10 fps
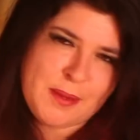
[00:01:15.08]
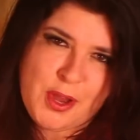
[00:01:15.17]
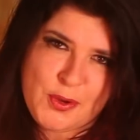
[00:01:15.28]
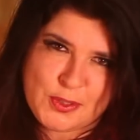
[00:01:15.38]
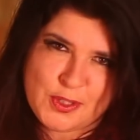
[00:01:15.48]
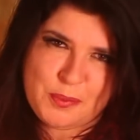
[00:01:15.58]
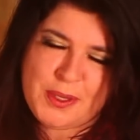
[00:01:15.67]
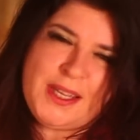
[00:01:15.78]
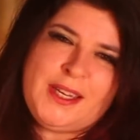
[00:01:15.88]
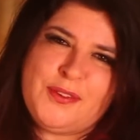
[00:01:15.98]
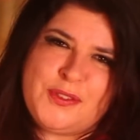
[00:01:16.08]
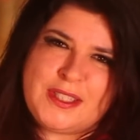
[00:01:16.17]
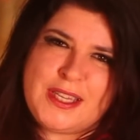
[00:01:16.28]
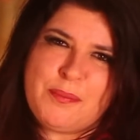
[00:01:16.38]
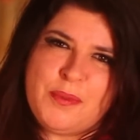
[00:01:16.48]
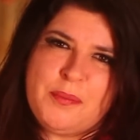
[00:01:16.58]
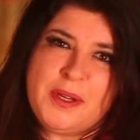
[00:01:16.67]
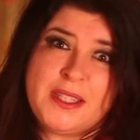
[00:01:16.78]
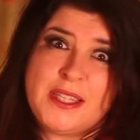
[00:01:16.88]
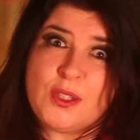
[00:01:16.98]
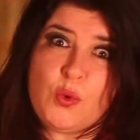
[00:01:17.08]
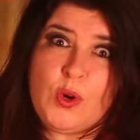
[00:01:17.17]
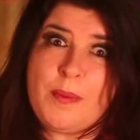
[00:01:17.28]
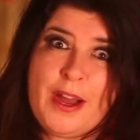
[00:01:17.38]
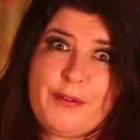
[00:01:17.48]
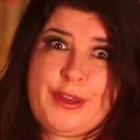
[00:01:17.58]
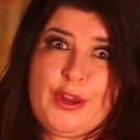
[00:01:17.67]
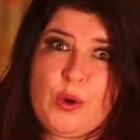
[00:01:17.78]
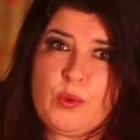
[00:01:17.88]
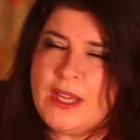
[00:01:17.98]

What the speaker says: most of the beginning of December because it's all about you.